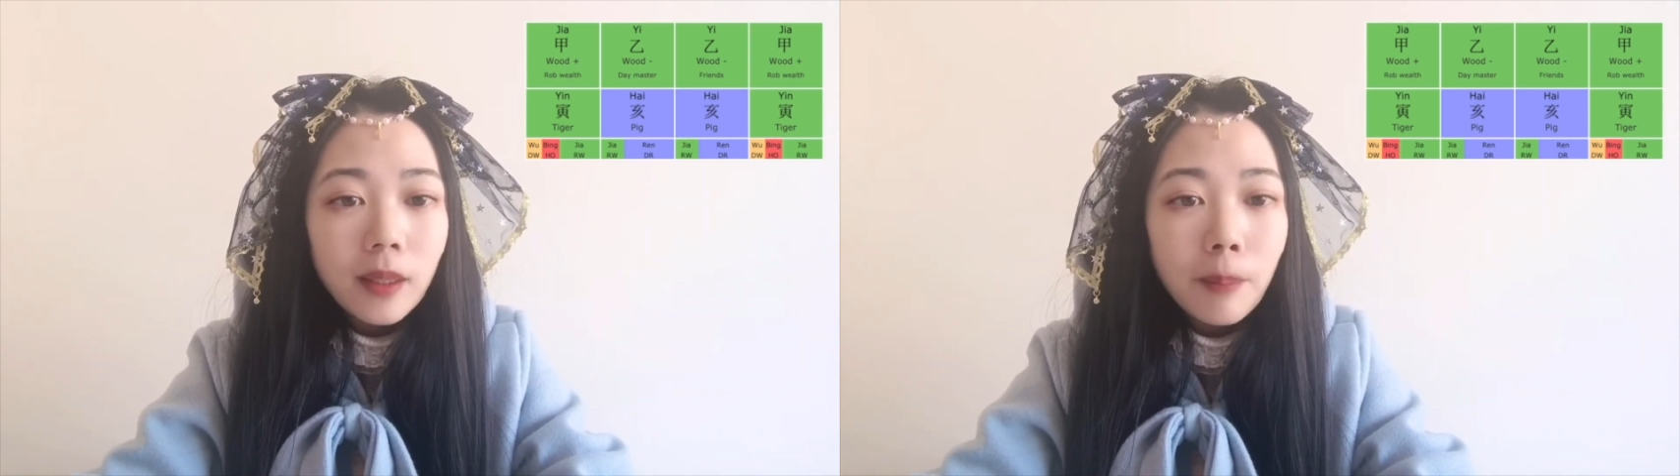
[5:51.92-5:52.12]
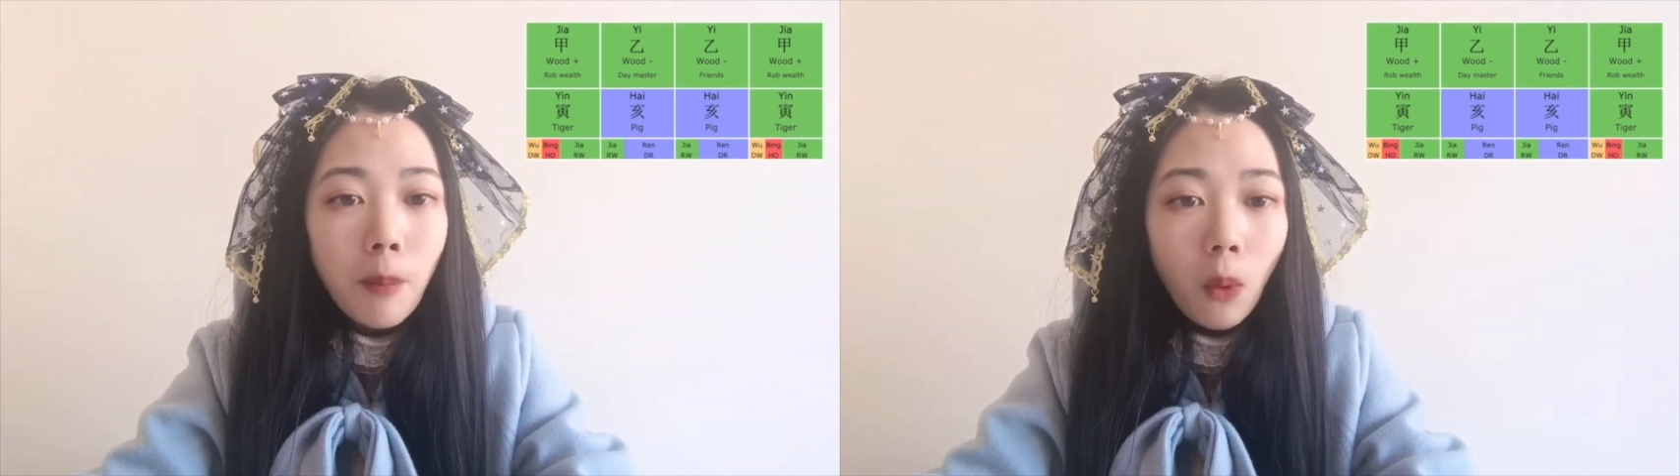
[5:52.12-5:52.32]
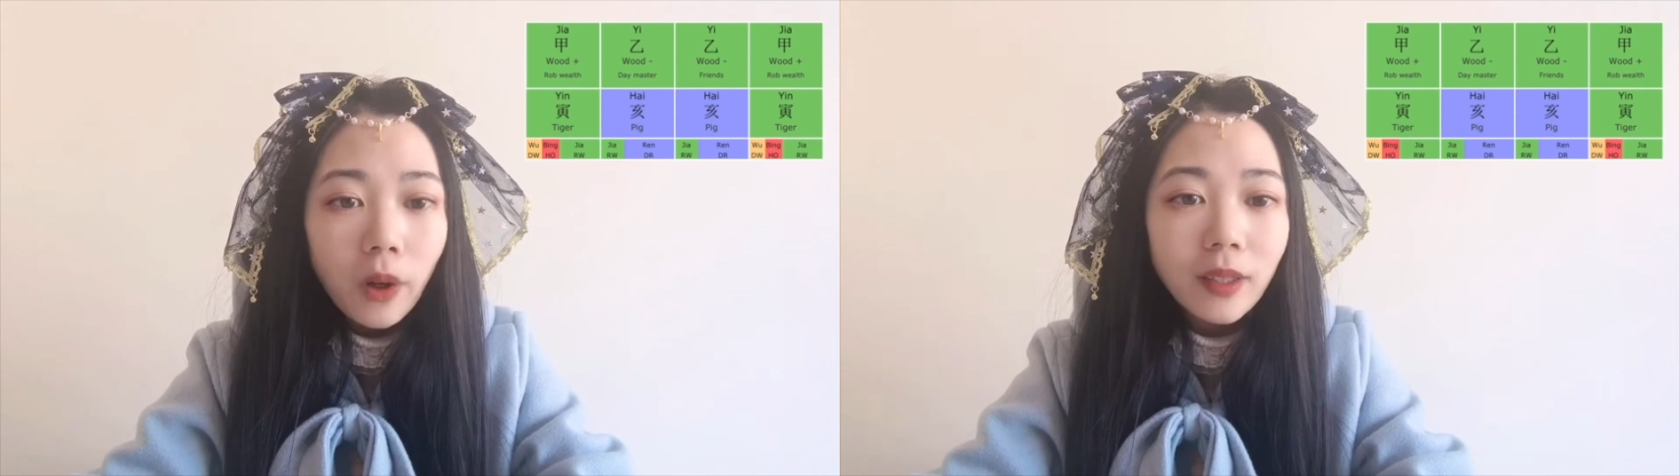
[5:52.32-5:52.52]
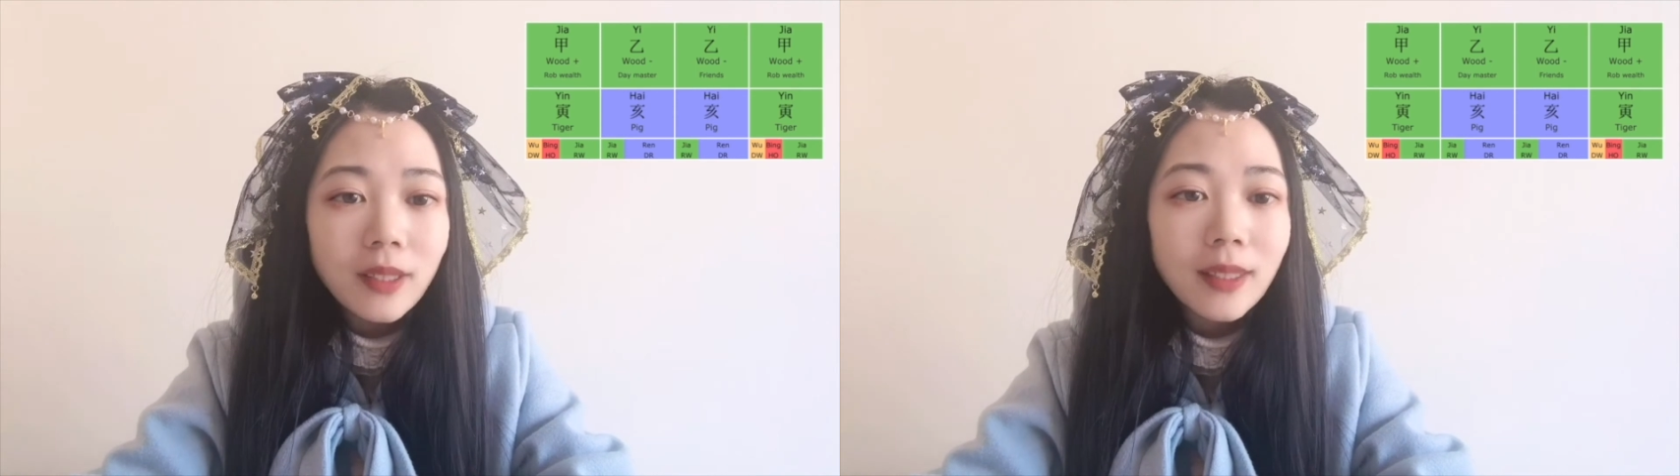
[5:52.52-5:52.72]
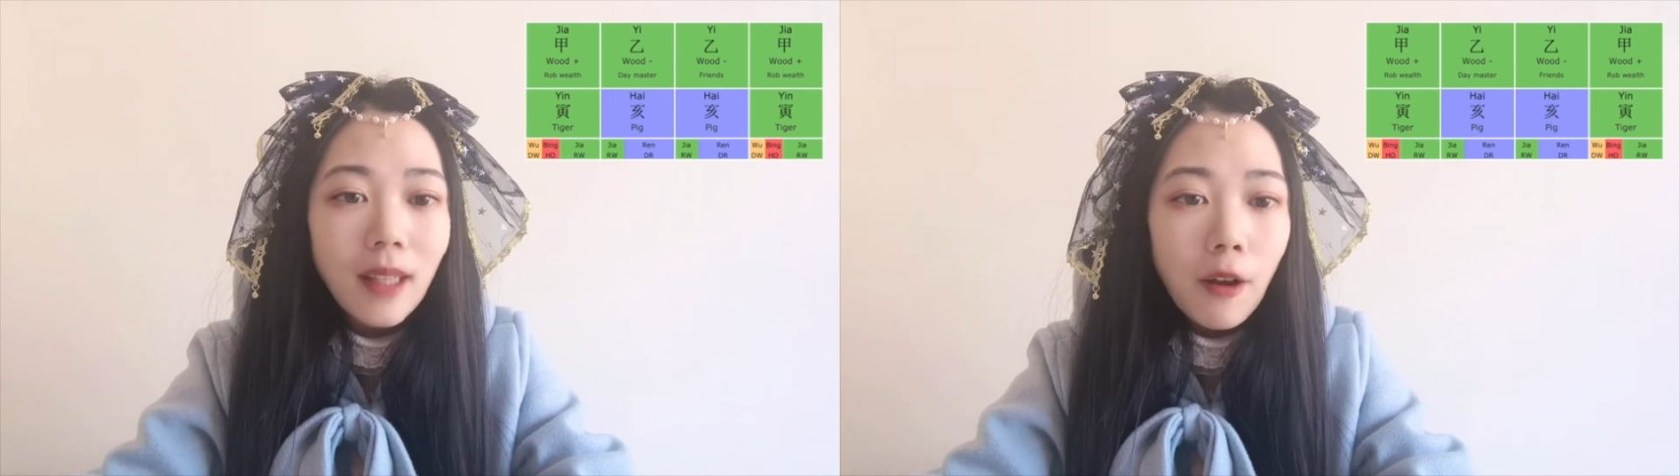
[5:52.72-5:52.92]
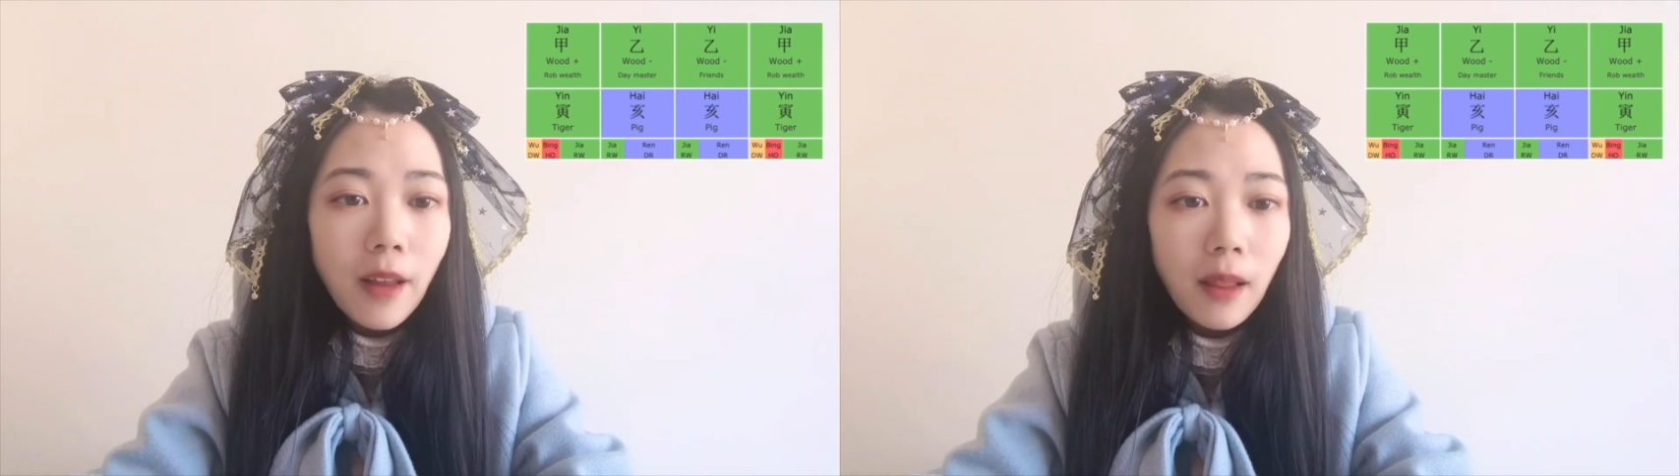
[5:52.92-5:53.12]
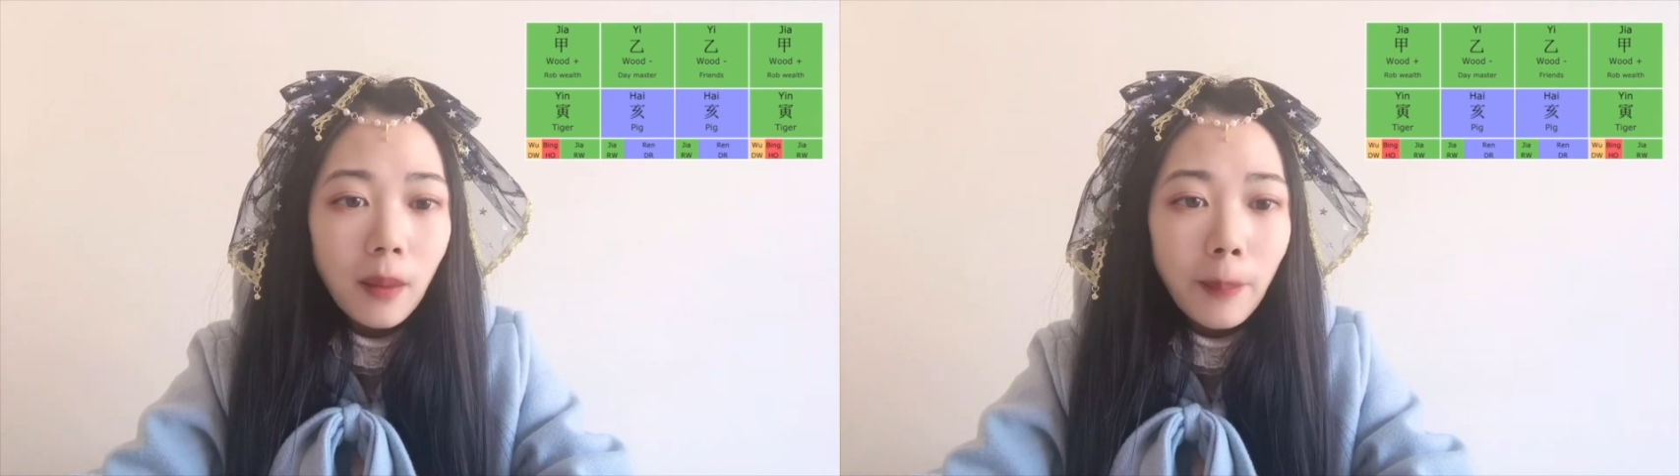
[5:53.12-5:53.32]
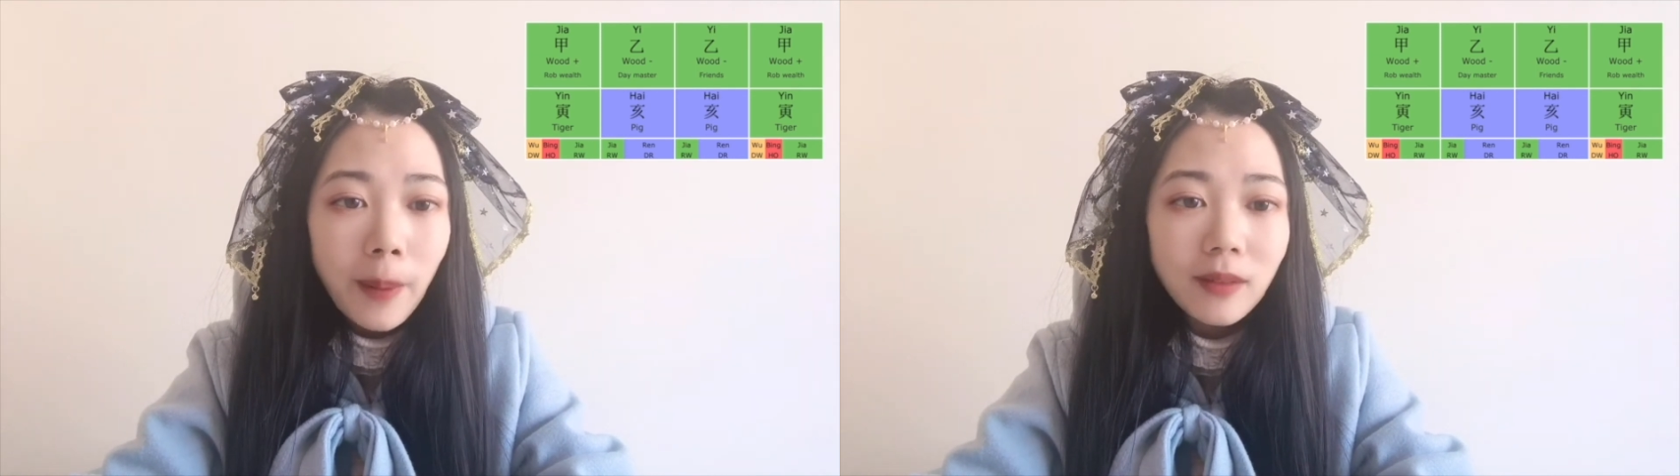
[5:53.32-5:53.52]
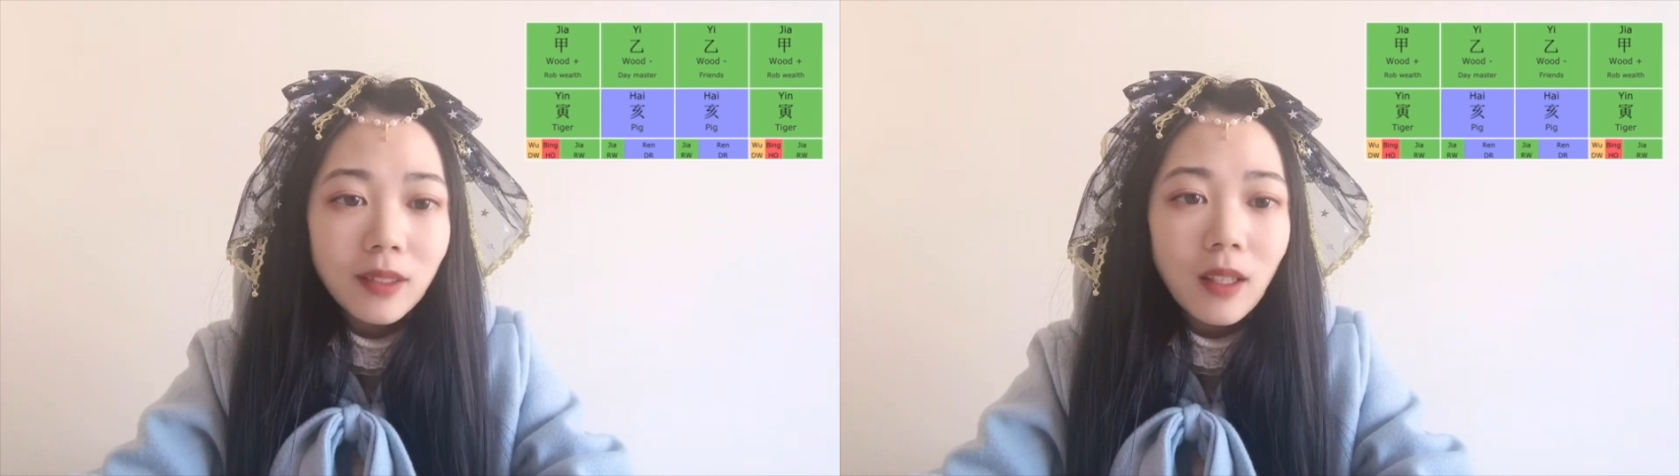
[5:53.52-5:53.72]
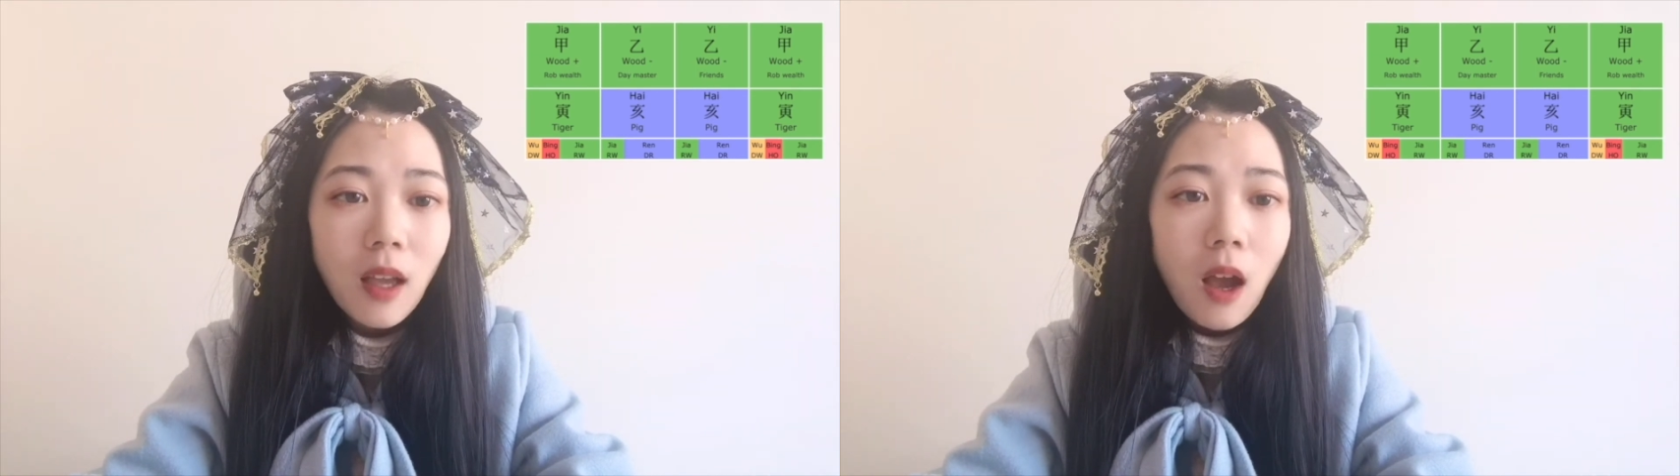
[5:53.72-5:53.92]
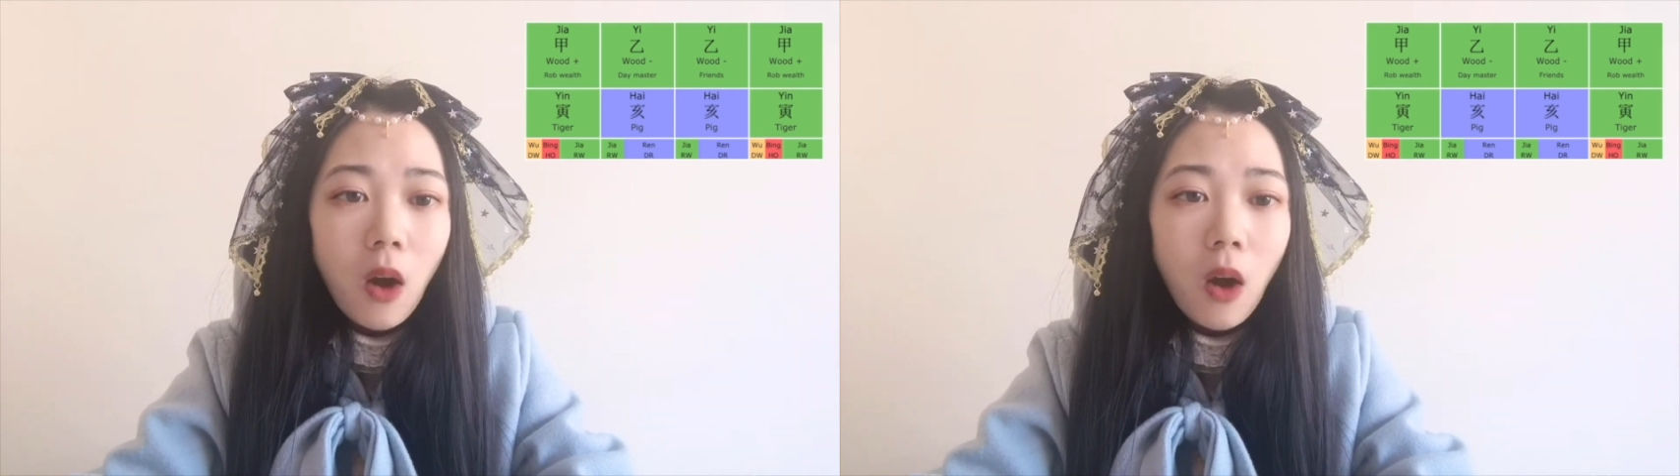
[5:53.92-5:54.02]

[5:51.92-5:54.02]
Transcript: The more self elements